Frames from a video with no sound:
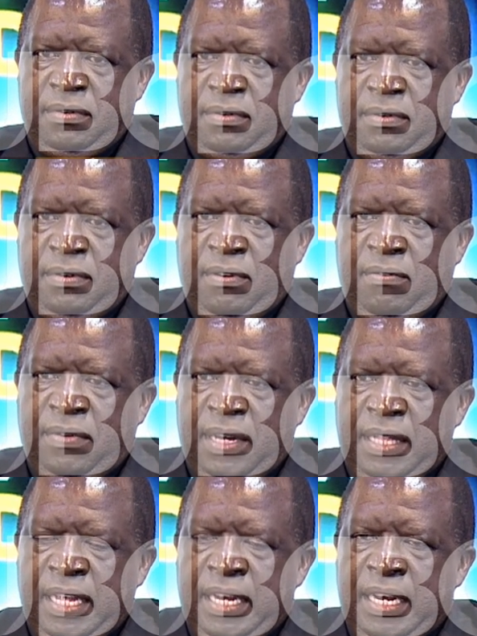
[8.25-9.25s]
over
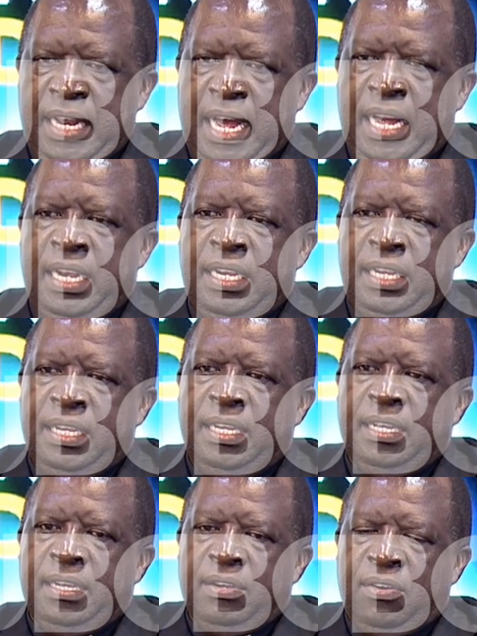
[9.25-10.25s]
the non
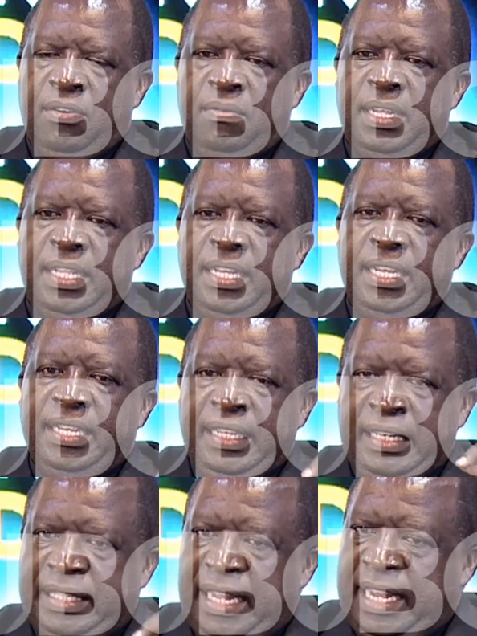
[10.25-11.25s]
over the
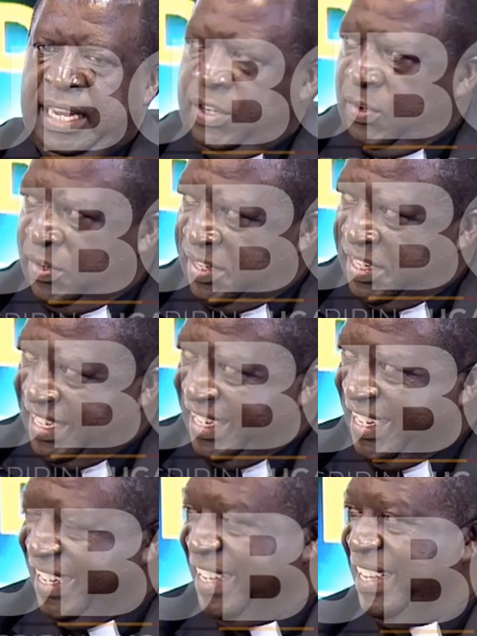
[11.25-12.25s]
essentials.
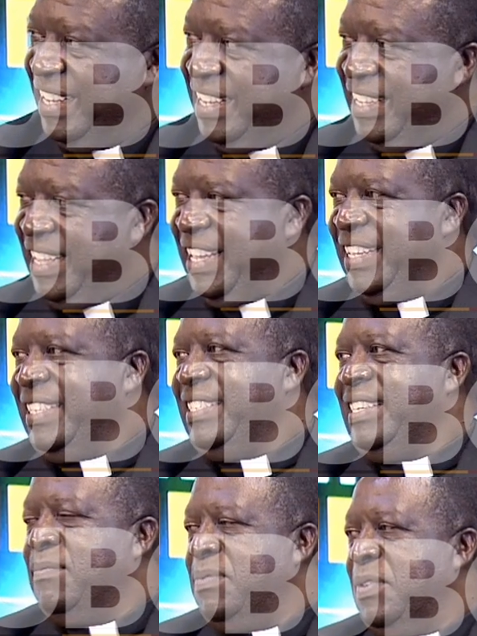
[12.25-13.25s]
Mm. That is
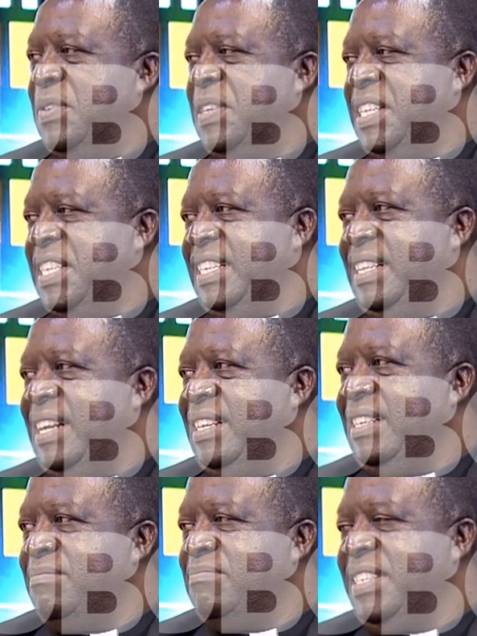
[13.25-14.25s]
hypocrisy. That
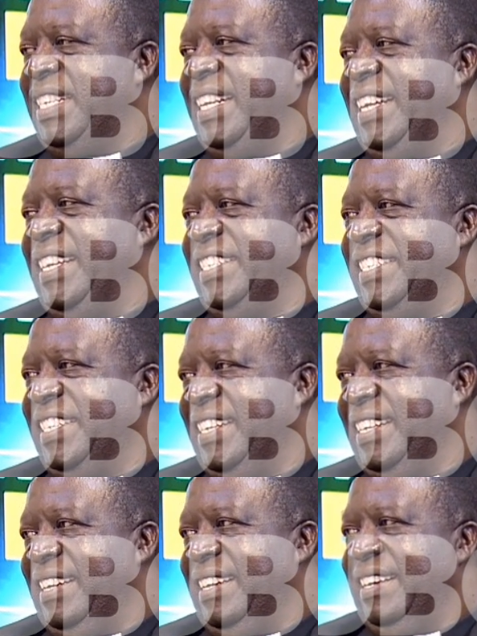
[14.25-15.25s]
is pretense.
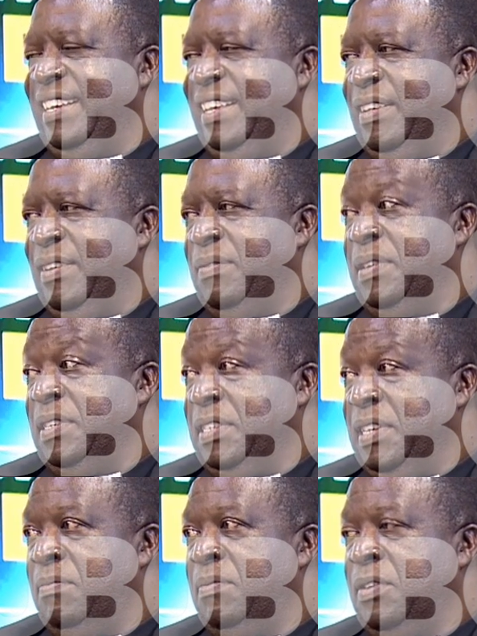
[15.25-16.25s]
For
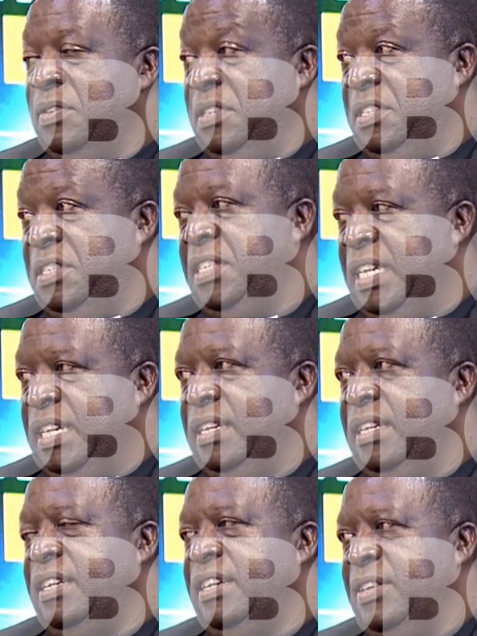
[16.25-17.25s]
example, a Christian
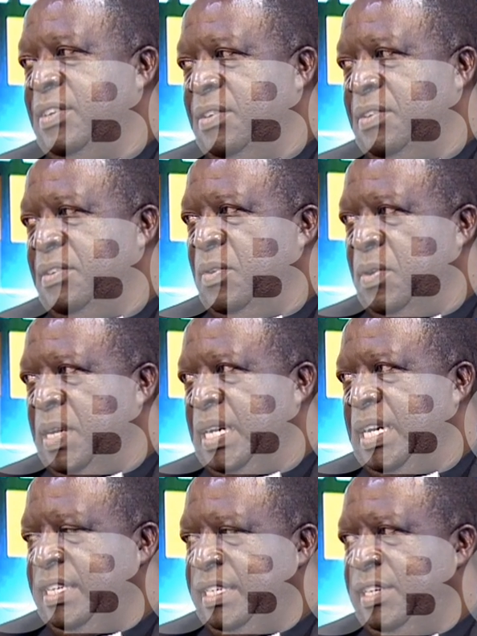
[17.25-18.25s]

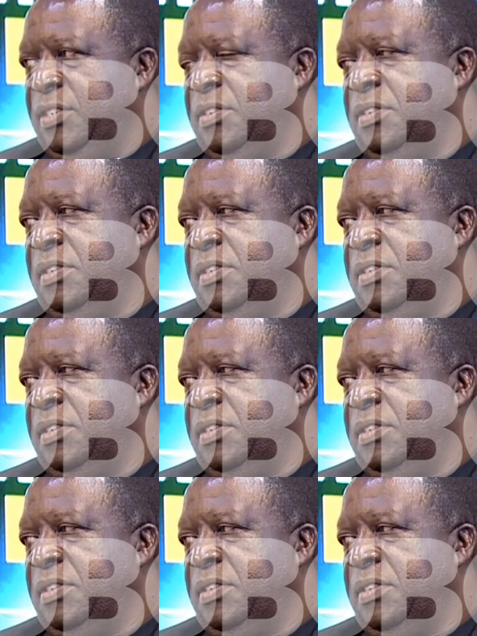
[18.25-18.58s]
organization